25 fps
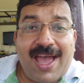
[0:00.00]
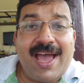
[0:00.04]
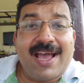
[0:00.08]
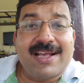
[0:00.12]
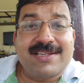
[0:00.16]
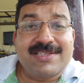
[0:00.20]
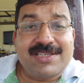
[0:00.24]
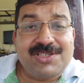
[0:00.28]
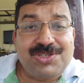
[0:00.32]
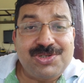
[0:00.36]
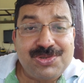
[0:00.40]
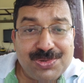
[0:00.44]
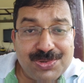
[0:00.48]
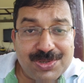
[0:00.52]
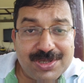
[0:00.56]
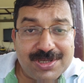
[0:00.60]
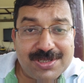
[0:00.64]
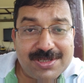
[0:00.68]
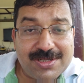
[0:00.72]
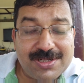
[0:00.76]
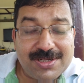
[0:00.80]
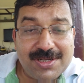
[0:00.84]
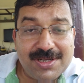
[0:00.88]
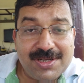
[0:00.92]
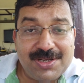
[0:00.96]
as a
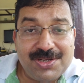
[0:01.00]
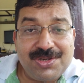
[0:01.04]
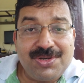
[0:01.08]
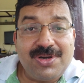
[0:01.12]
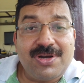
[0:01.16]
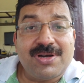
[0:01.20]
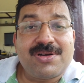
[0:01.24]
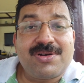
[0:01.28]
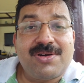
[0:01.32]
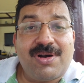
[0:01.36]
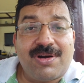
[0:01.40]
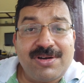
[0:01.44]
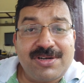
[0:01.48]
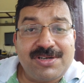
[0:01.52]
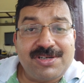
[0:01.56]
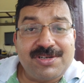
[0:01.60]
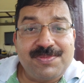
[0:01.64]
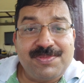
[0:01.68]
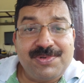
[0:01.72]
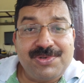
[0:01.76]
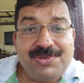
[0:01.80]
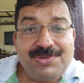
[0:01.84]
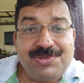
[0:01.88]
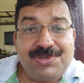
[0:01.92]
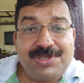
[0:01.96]
tourist, you are
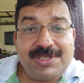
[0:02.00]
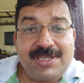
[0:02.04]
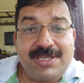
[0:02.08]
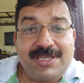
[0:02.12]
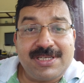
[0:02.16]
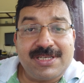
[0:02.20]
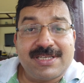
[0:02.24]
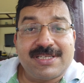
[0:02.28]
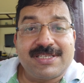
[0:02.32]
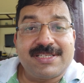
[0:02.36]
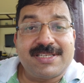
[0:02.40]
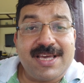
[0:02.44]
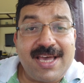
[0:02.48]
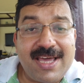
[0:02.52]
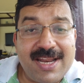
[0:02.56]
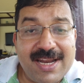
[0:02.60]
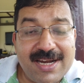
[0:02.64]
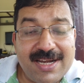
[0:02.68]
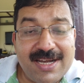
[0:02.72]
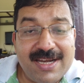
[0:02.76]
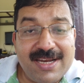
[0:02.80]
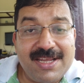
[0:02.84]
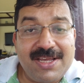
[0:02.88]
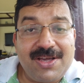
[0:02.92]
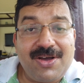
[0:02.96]
contributing
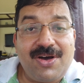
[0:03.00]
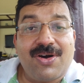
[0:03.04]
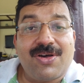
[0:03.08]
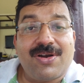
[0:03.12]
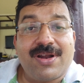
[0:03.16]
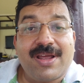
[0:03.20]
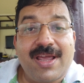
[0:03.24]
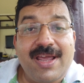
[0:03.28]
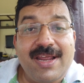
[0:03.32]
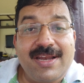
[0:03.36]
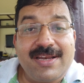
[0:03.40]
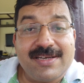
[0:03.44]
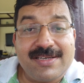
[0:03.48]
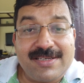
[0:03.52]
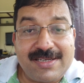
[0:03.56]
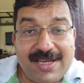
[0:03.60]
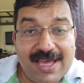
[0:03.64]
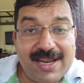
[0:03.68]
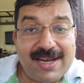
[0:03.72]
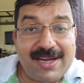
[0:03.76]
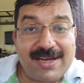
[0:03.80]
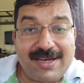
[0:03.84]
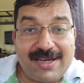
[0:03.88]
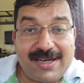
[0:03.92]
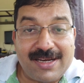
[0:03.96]
directly or
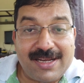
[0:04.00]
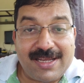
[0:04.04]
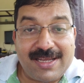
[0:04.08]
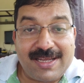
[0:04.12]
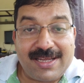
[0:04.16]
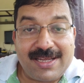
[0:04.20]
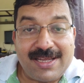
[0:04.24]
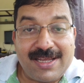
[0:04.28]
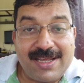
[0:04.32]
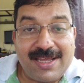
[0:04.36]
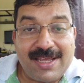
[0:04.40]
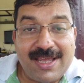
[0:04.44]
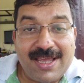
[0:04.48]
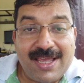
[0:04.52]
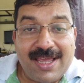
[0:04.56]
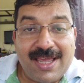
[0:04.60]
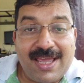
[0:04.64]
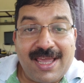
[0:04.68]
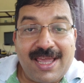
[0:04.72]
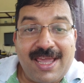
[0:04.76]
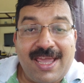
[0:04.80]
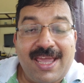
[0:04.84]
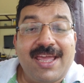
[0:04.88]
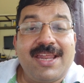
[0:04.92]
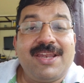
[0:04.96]
indirectly
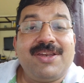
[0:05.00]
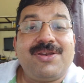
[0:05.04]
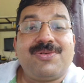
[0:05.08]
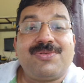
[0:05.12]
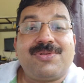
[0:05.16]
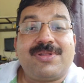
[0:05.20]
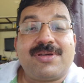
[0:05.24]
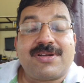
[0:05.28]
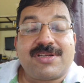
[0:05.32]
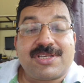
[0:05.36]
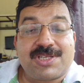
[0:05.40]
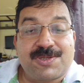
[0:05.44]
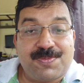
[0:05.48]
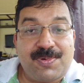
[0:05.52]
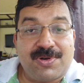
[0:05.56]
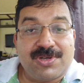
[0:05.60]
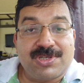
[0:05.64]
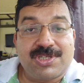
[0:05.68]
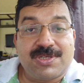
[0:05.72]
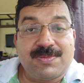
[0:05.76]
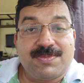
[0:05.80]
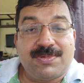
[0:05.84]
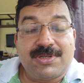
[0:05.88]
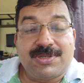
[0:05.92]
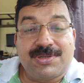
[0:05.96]
into the
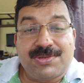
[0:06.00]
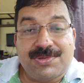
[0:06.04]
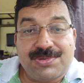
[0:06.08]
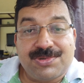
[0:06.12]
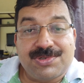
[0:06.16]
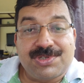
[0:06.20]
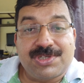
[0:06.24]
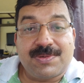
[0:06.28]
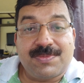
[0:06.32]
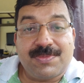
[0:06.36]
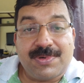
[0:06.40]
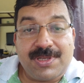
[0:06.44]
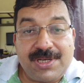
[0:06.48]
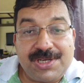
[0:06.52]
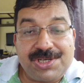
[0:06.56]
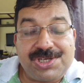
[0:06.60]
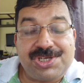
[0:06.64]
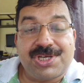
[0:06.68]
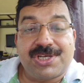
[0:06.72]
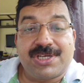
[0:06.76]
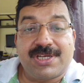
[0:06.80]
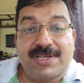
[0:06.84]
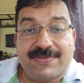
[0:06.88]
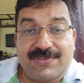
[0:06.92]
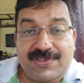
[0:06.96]
responsible tourism
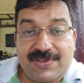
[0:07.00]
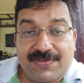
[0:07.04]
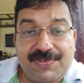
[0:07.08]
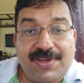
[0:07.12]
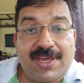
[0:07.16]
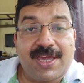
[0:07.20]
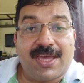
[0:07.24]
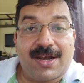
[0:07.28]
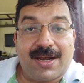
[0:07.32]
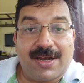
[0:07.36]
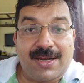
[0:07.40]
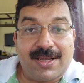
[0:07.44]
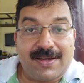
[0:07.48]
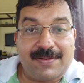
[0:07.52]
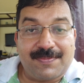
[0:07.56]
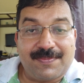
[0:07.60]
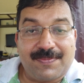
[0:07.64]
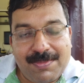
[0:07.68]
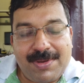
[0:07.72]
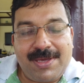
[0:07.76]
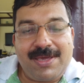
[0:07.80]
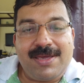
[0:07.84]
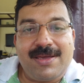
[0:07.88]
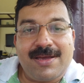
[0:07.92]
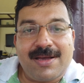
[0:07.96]
initiatives of Kerala
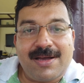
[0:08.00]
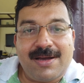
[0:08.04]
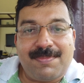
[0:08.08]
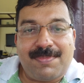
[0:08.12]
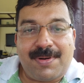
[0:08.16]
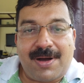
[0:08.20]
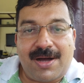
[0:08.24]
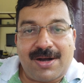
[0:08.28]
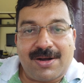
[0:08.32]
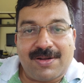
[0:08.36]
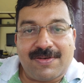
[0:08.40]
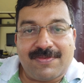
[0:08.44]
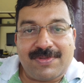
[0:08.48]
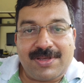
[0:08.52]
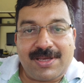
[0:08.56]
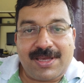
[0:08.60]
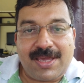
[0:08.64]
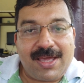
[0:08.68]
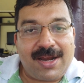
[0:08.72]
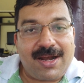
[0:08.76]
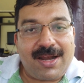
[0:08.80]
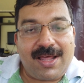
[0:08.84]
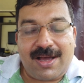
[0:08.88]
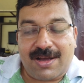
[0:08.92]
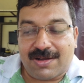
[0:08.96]
by being a part of the
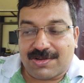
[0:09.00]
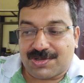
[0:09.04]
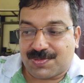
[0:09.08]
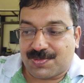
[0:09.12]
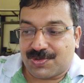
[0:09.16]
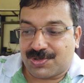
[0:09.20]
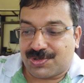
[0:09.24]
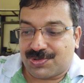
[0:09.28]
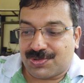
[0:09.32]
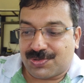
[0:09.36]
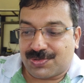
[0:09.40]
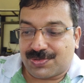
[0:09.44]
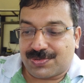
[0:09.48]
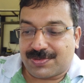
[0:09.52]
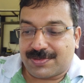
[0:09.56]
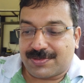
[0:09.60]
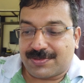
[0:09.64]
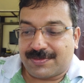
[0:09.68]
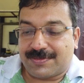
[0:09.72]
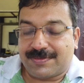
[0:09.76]
Kerala Houseboat Tour.